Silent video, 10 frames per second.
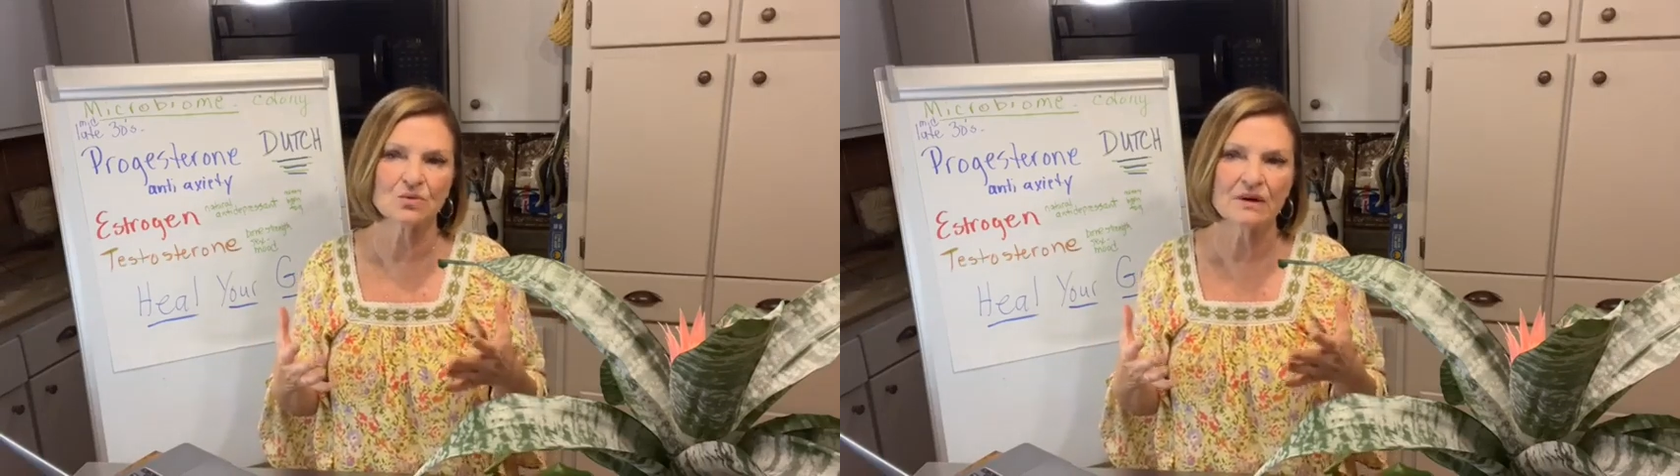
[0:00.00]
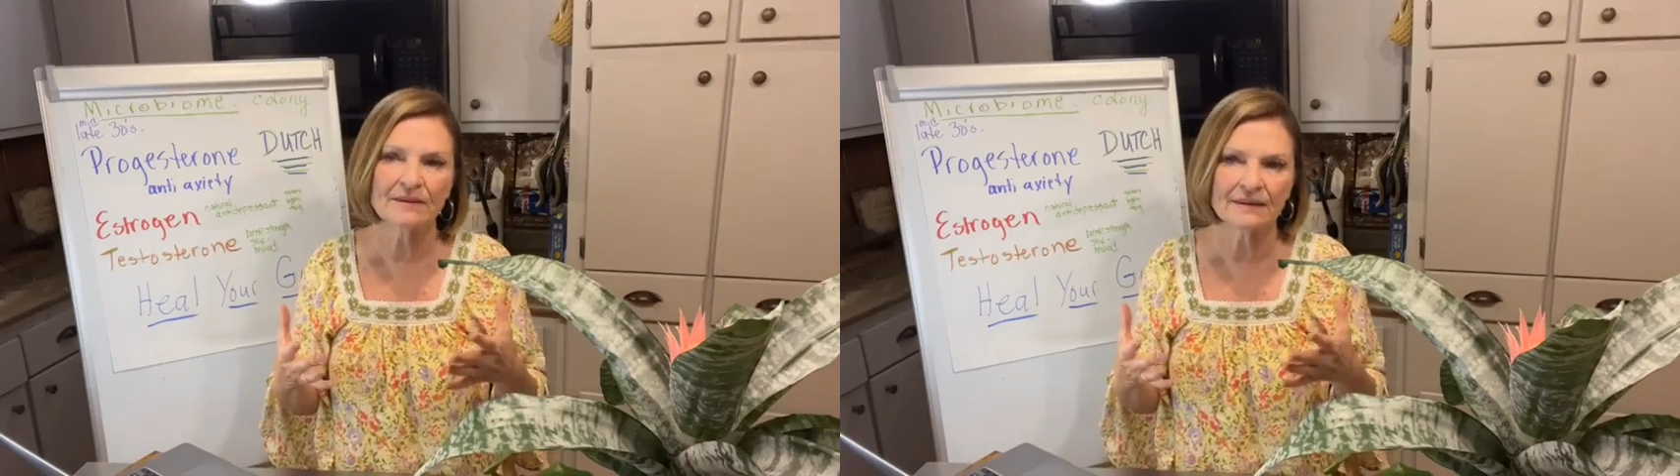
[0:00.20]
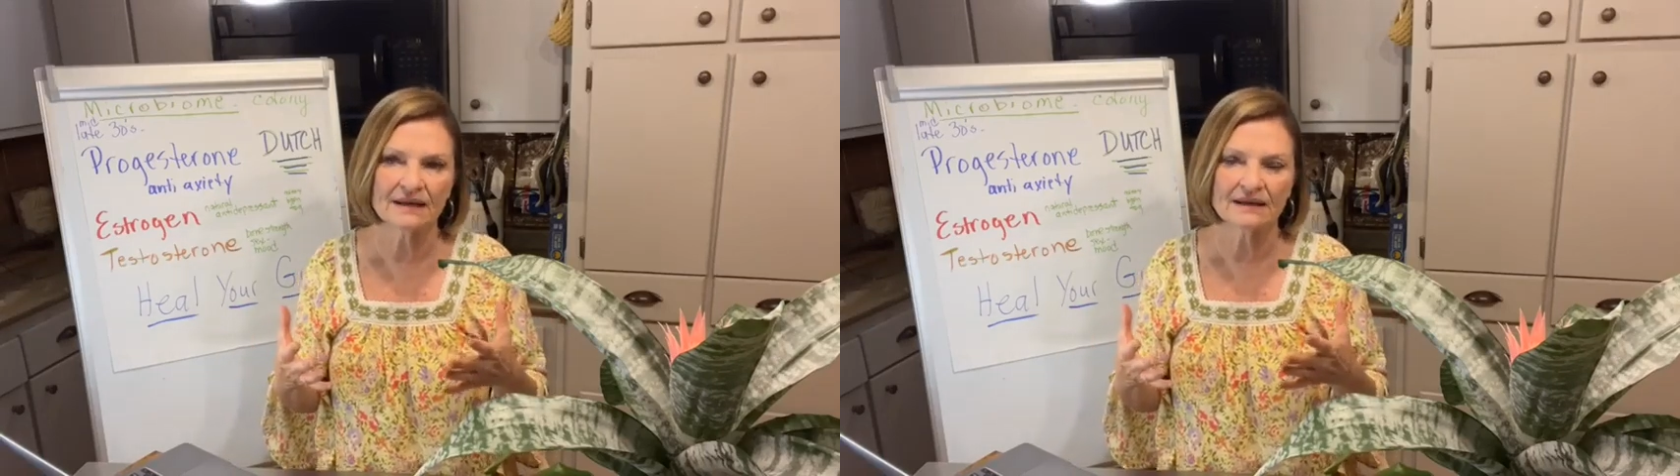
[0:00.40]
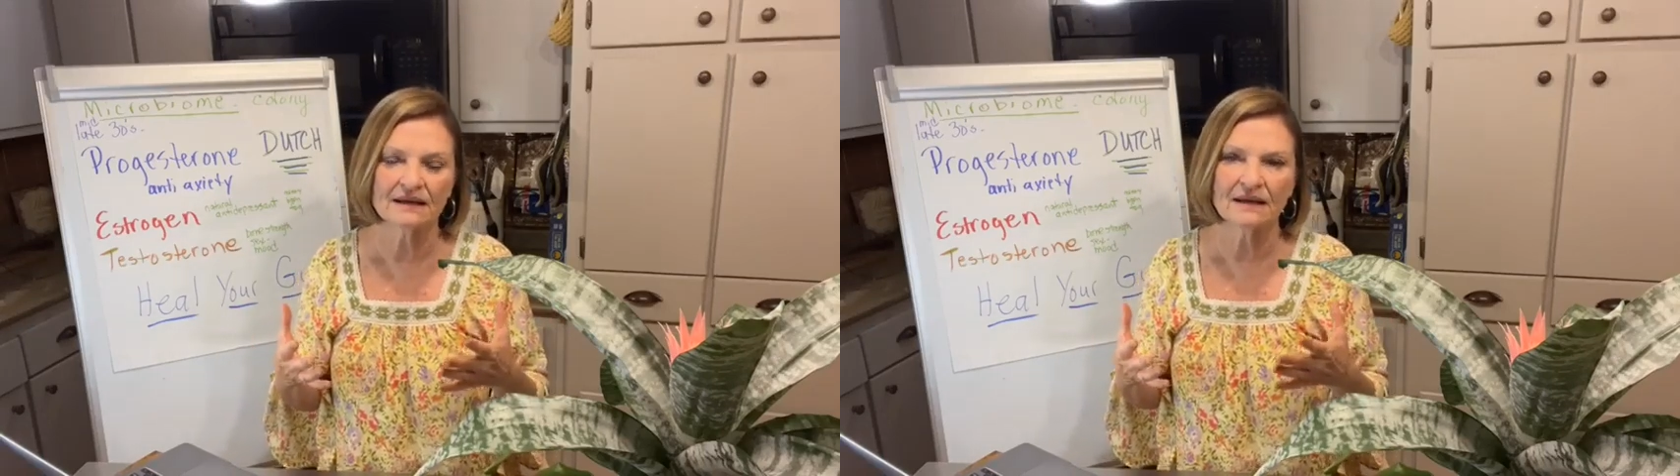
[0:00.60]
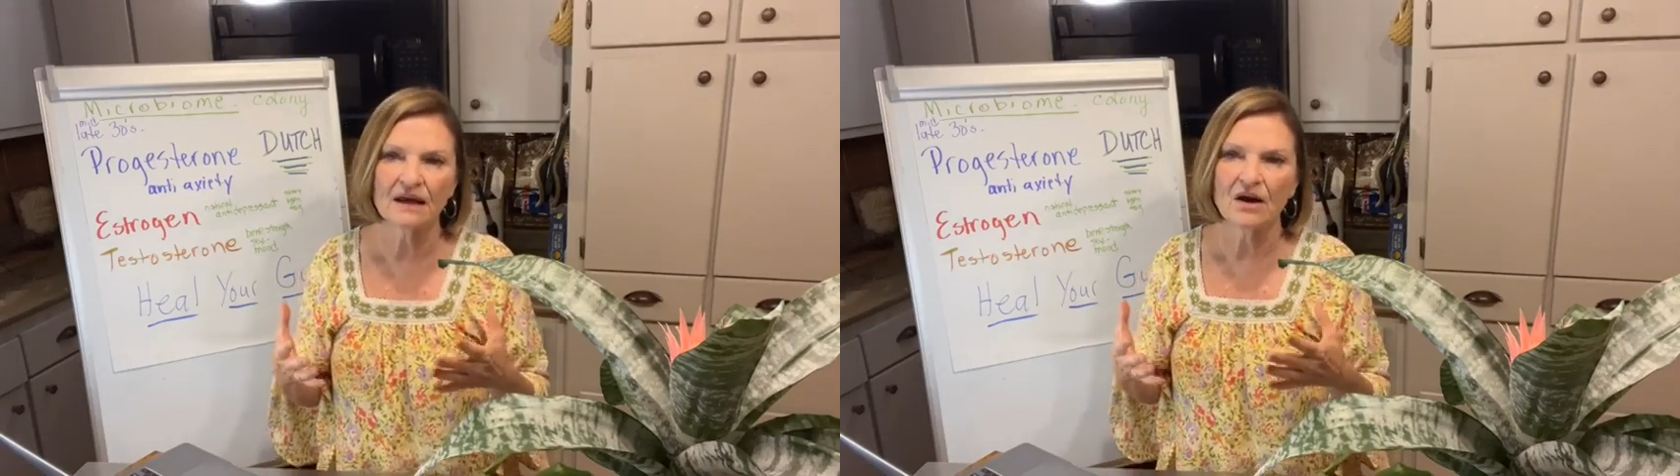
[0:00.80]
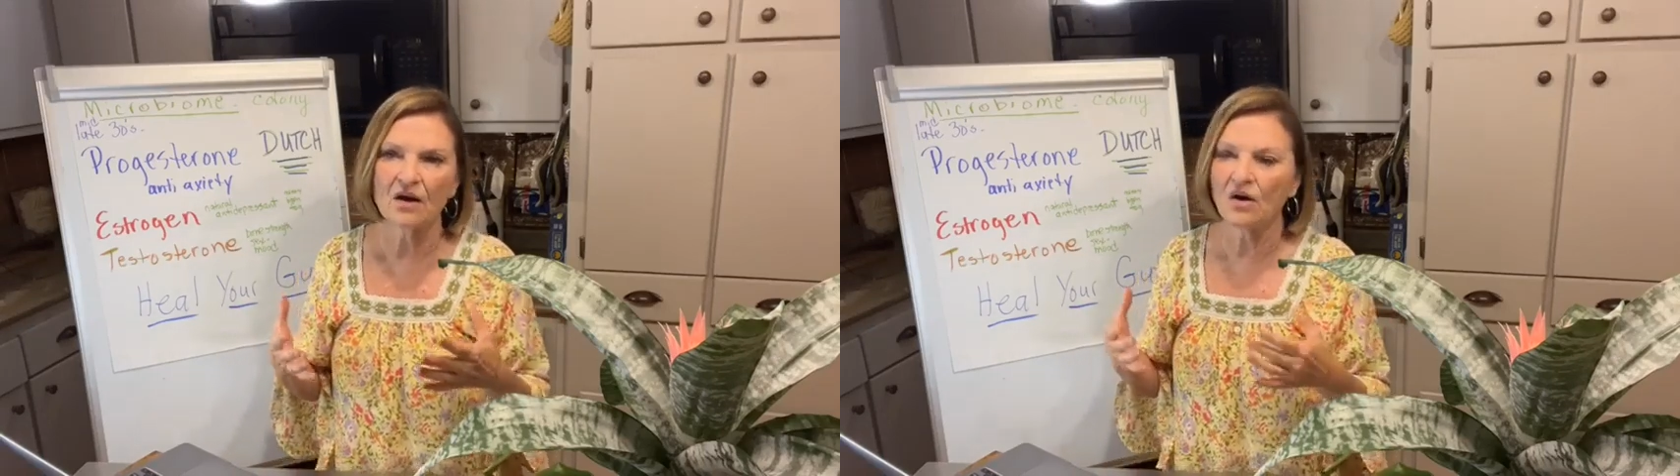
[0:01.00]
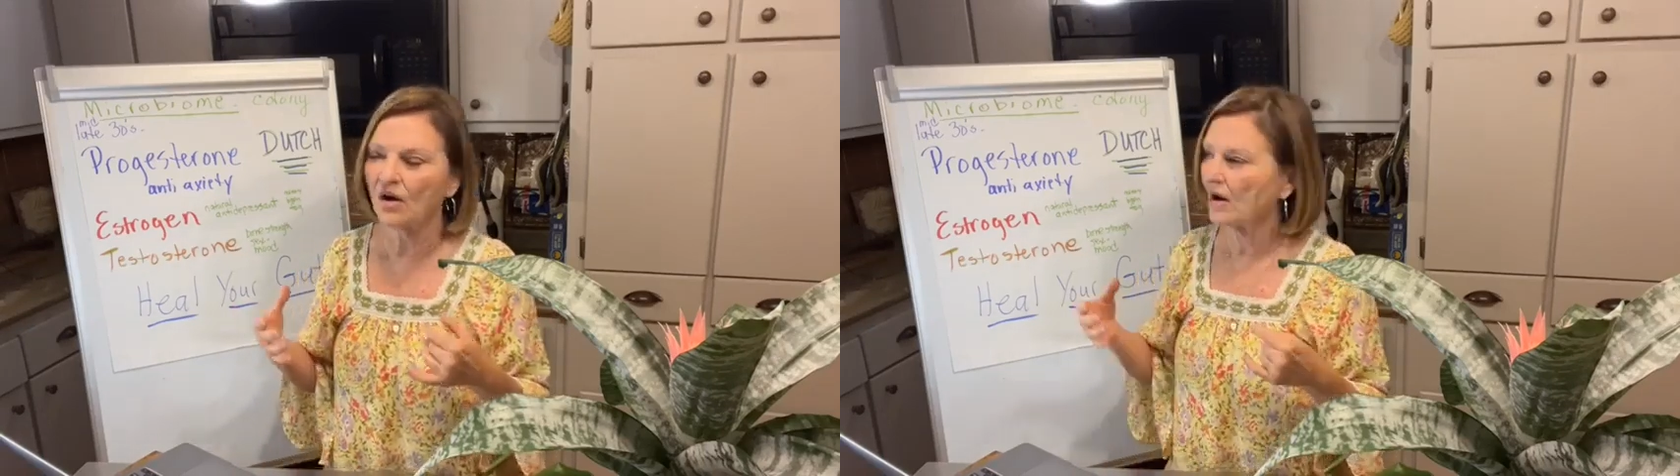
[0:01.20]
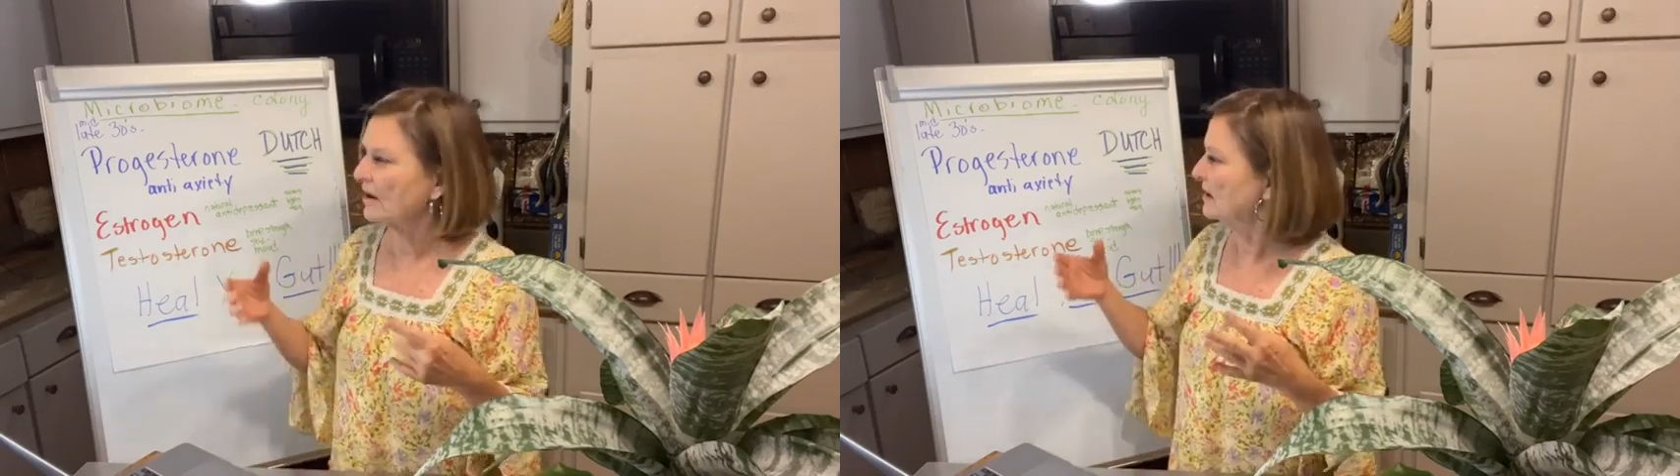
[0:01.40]
women
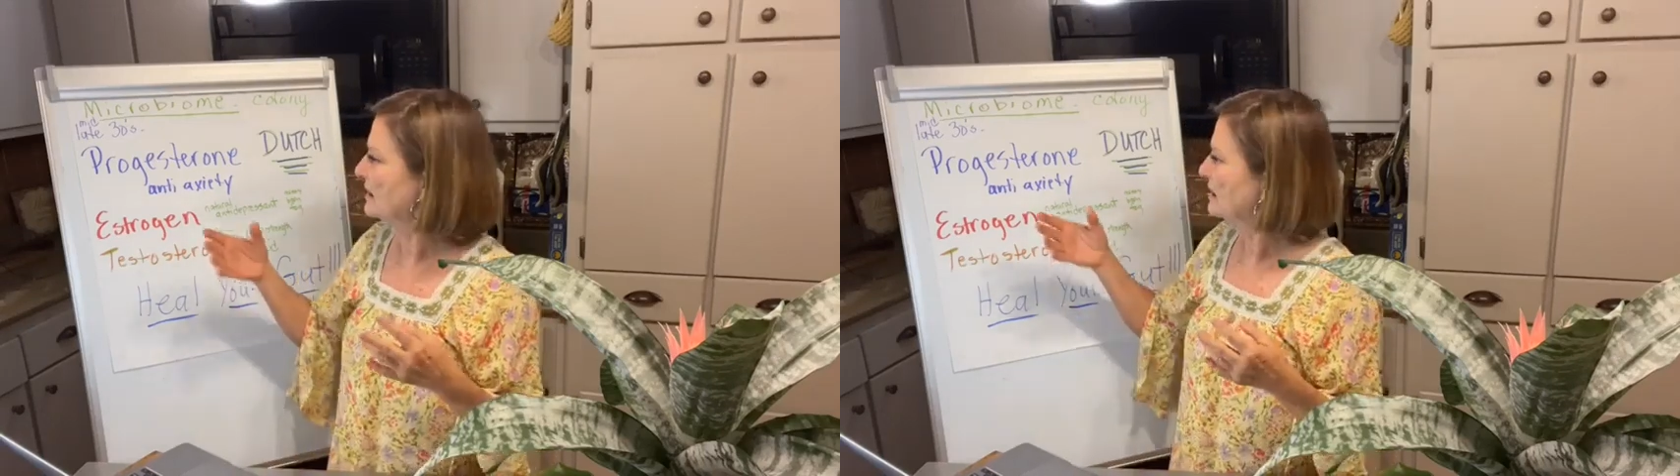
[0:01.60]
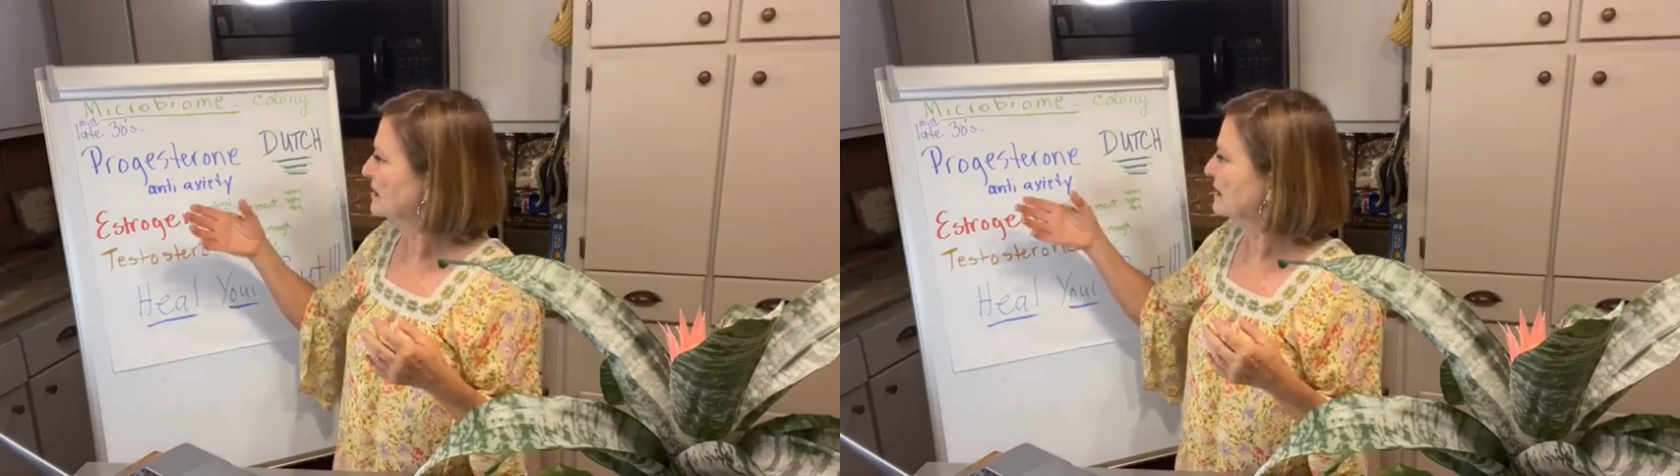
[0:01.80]
are